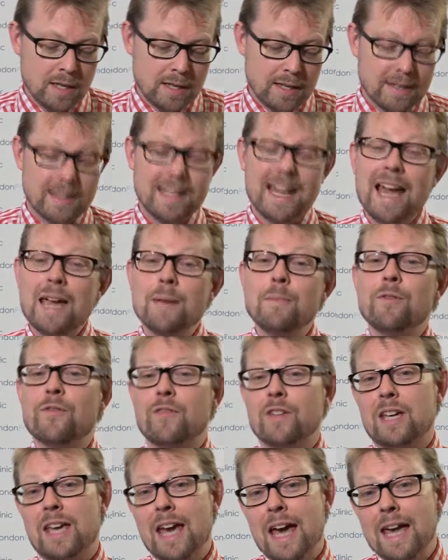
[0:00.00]
Now, the aim of
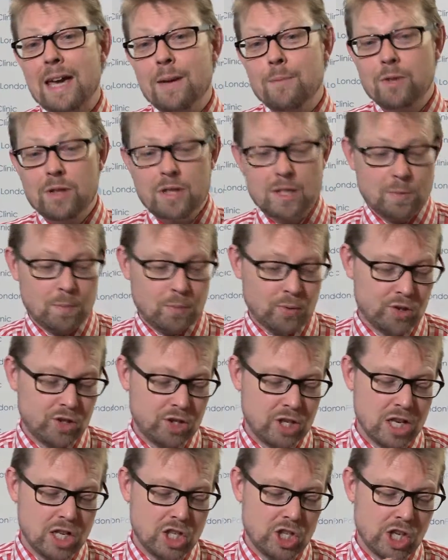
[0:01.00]
the game with this
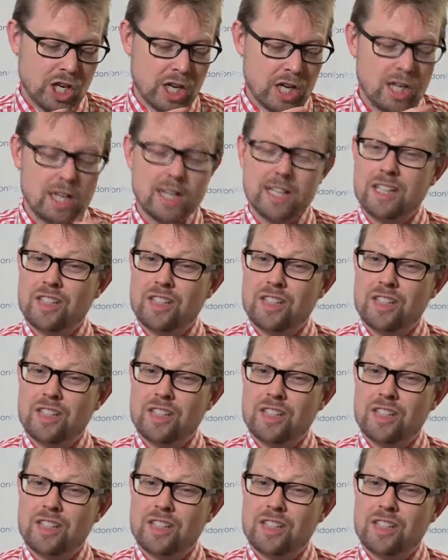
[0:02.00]
procedure